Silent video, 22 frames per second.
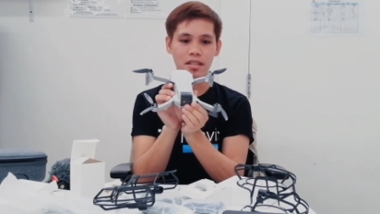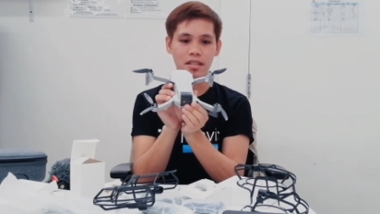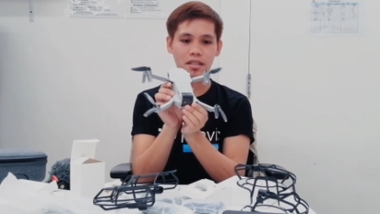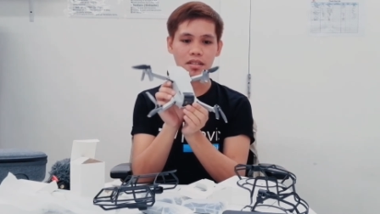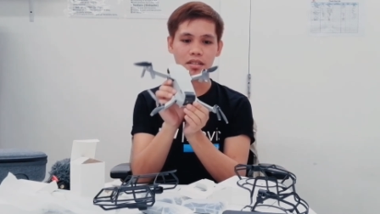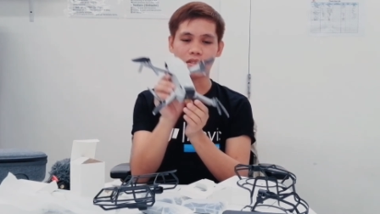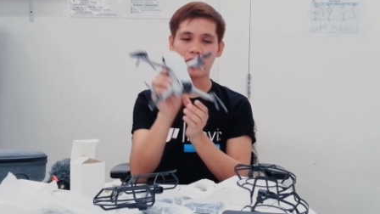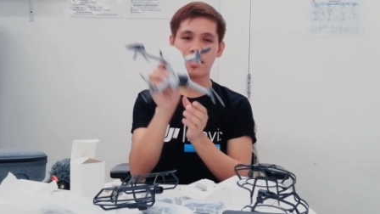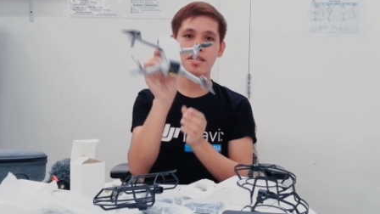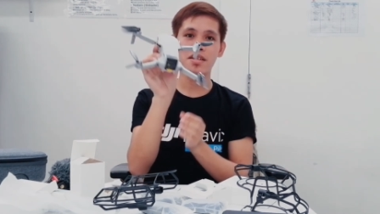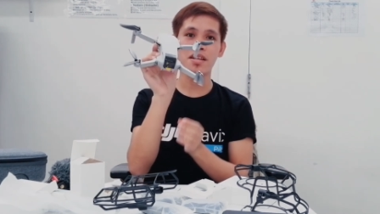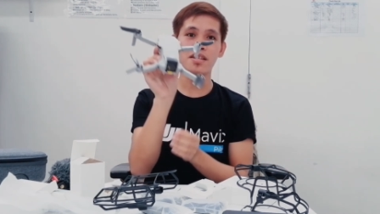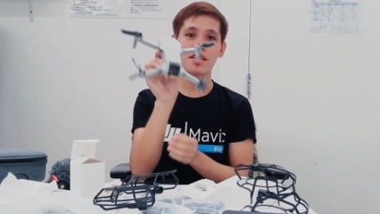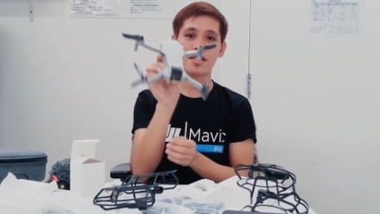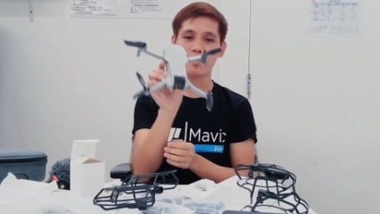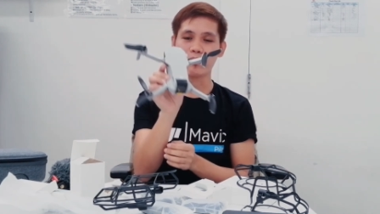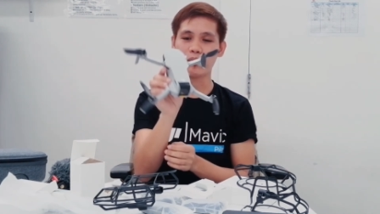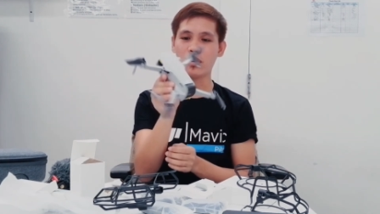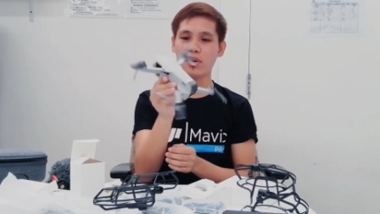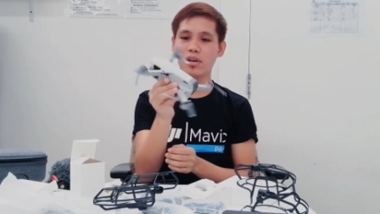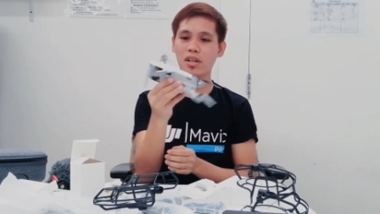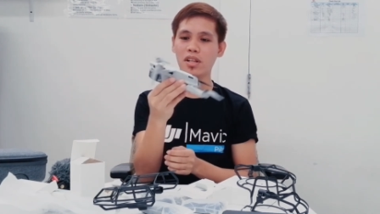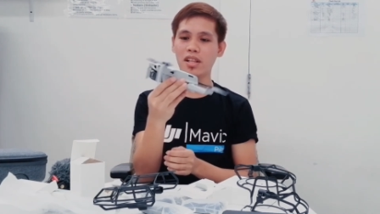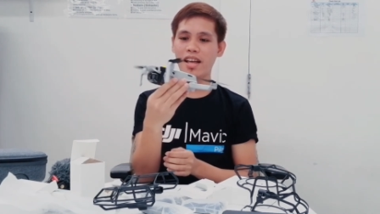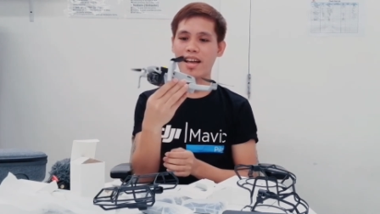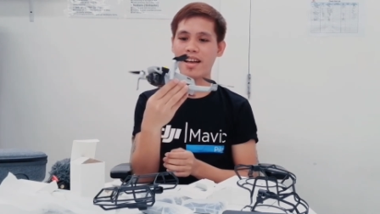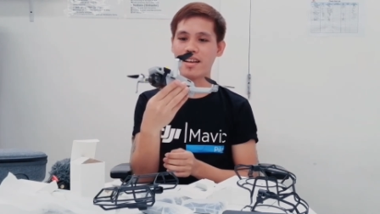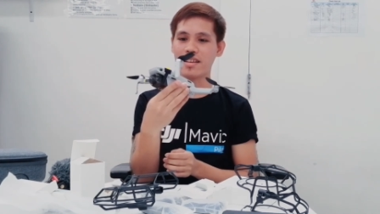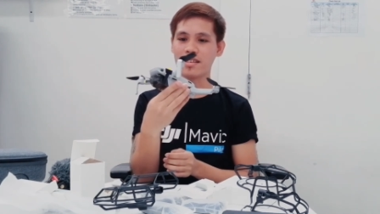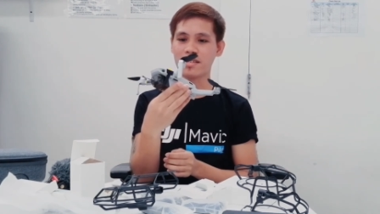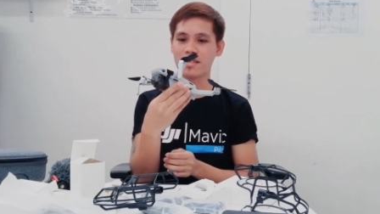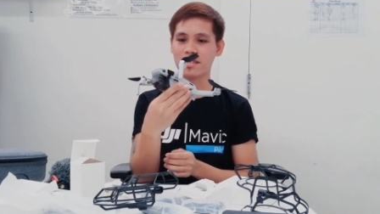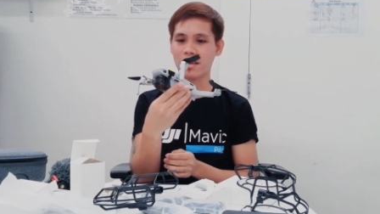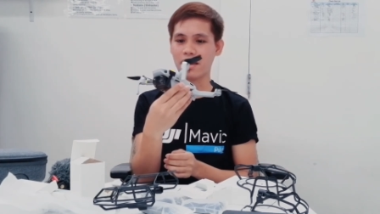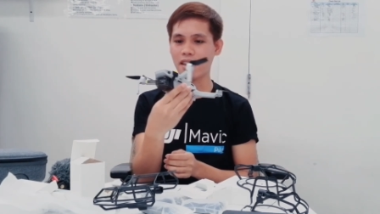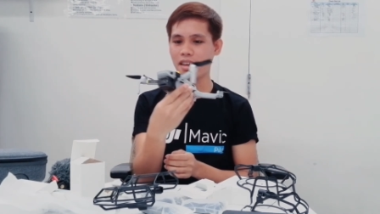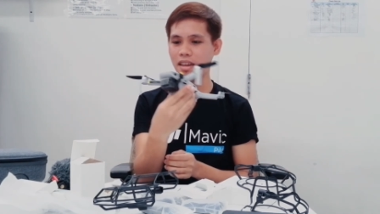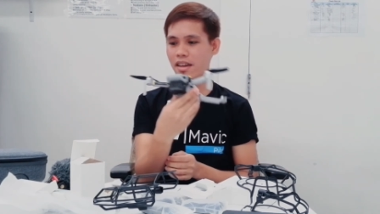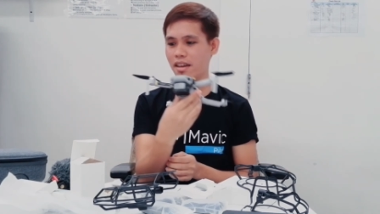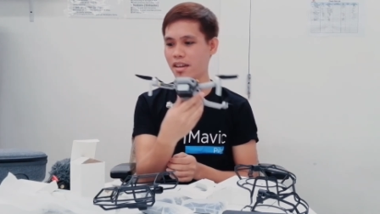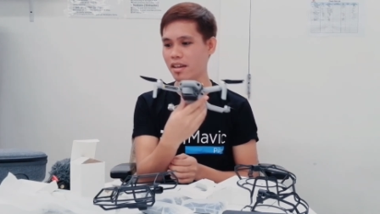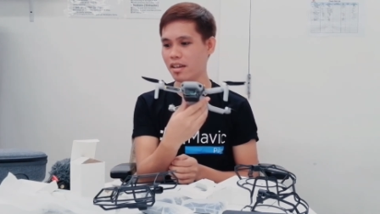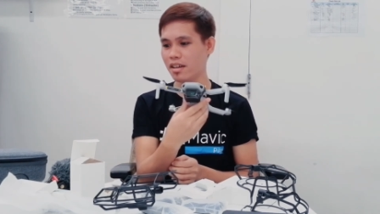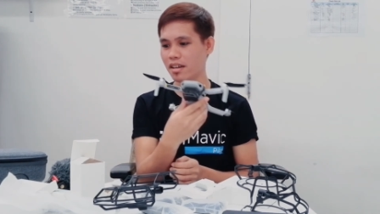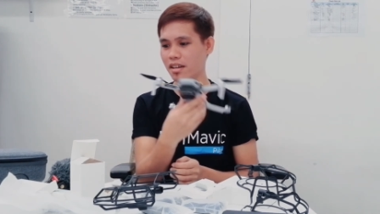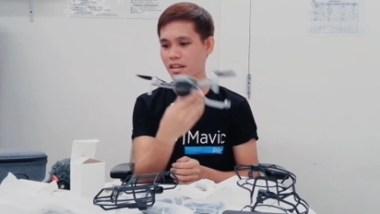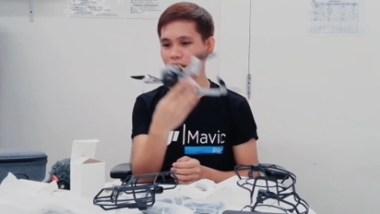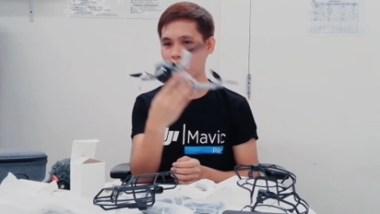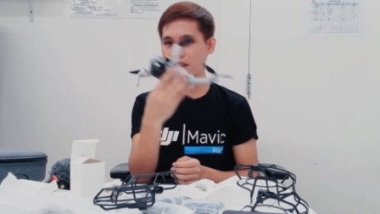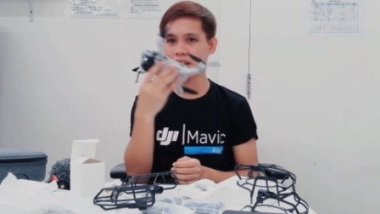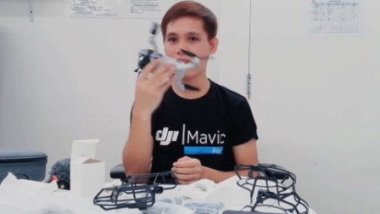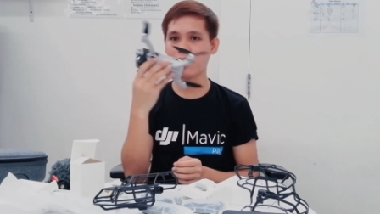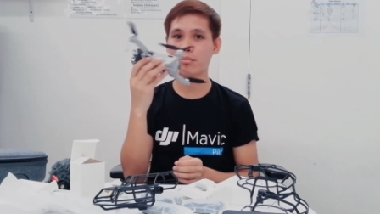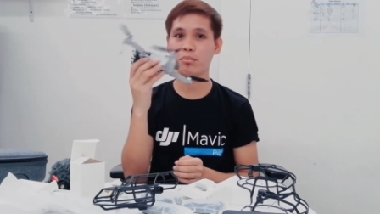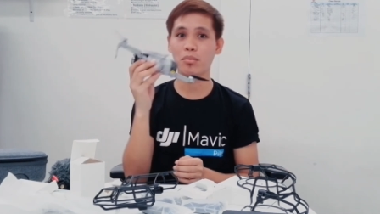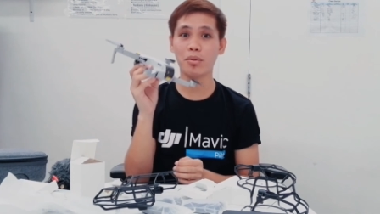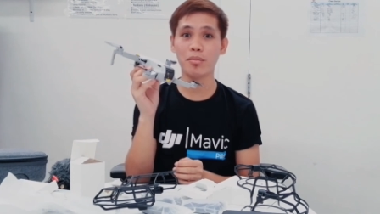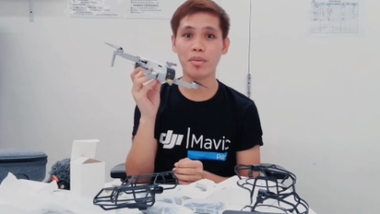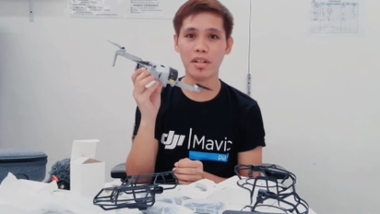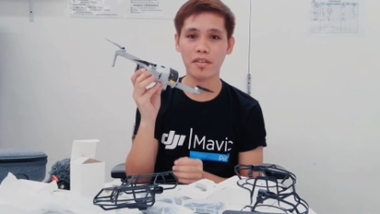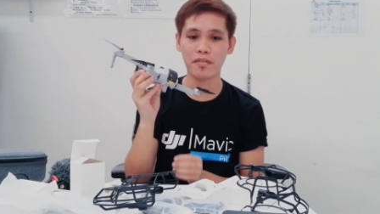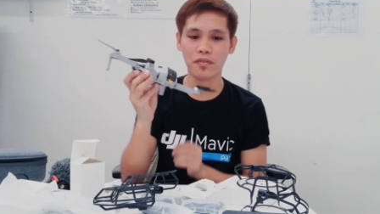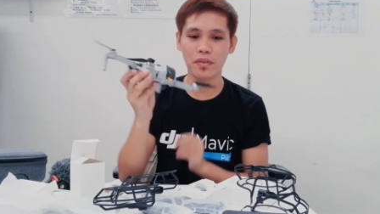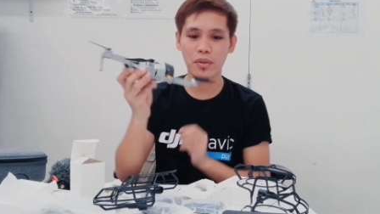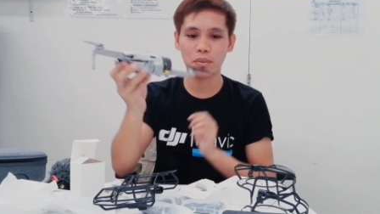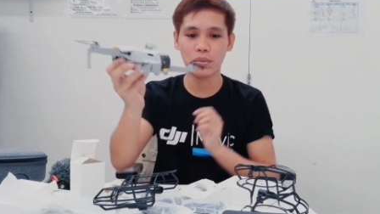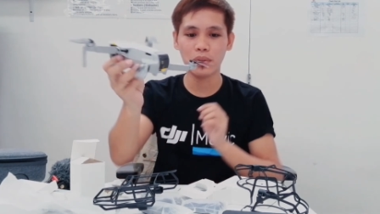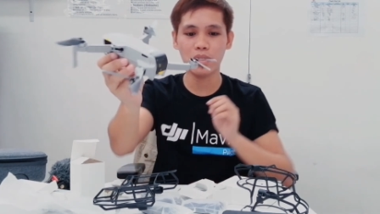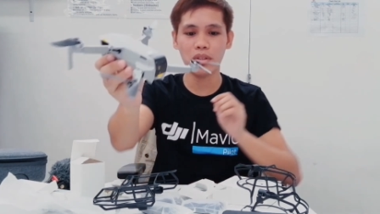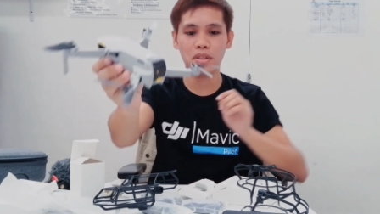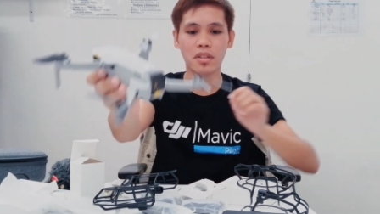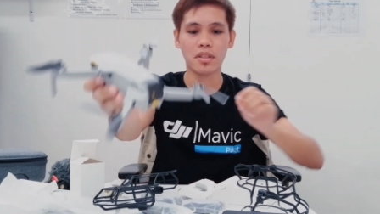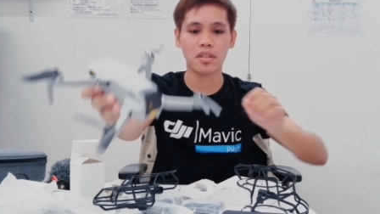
It's as small as a mobile phone.